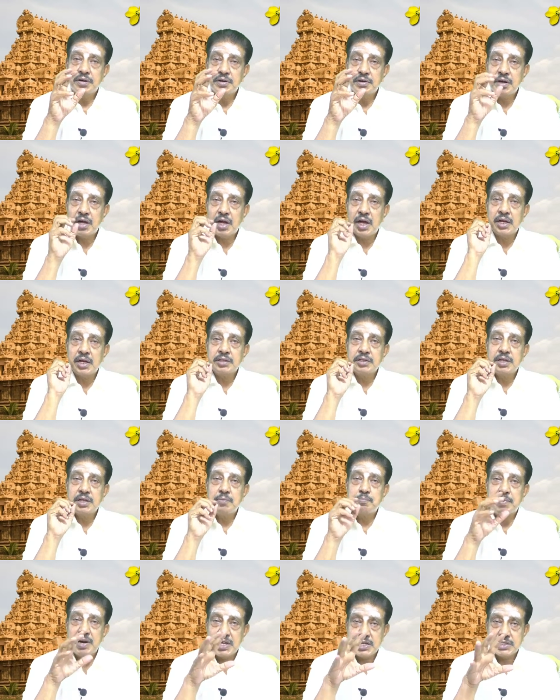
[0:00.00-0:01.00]

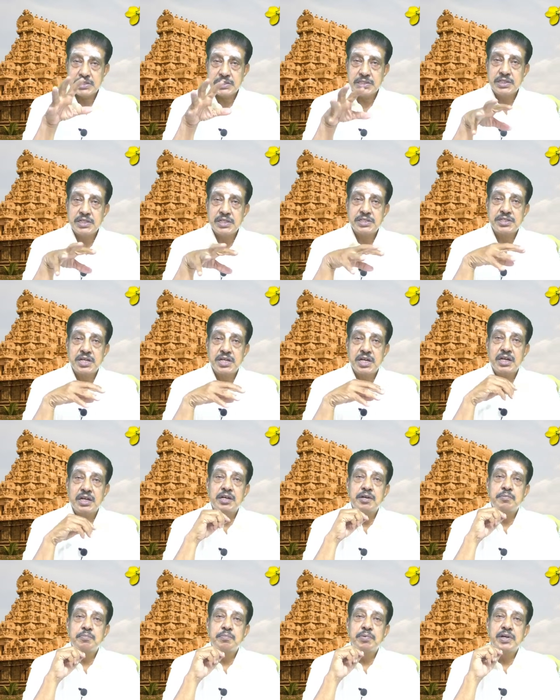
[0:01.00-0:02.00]
the
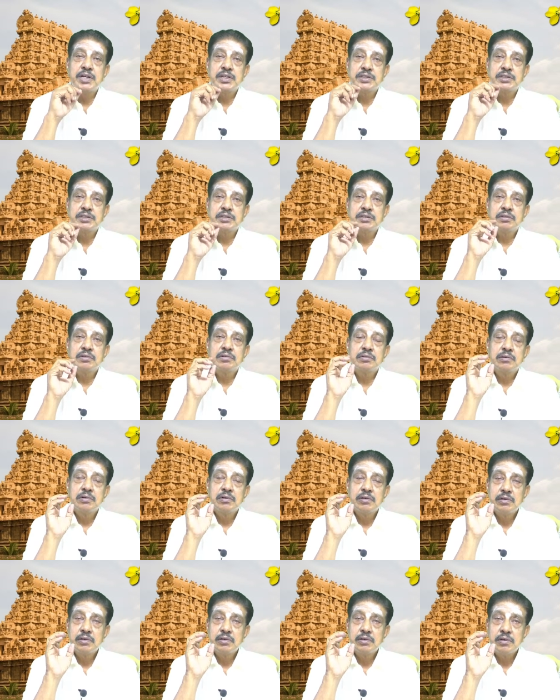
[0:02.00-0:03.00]
sacred place,
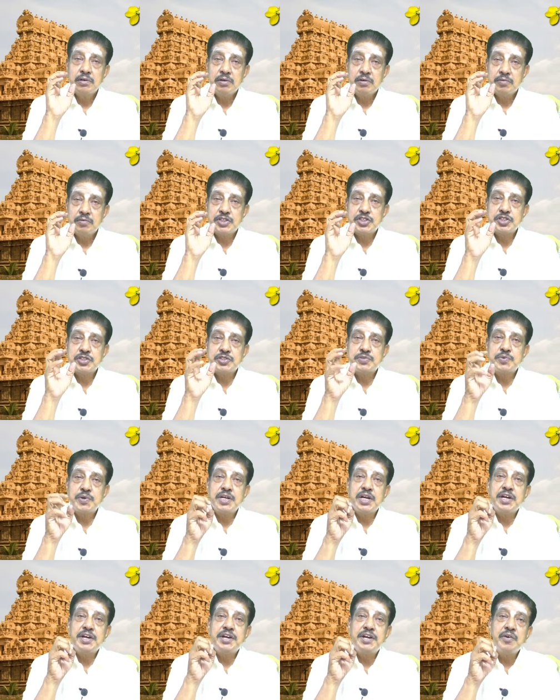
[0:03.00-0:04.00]
which is
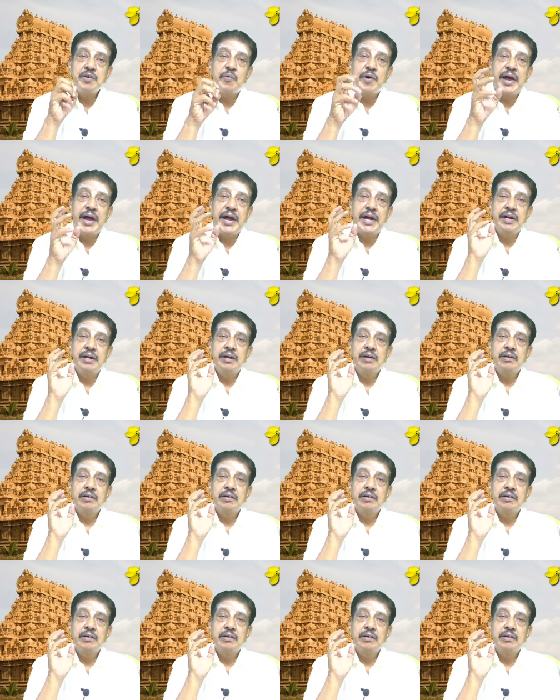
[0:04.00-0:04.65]
very divine.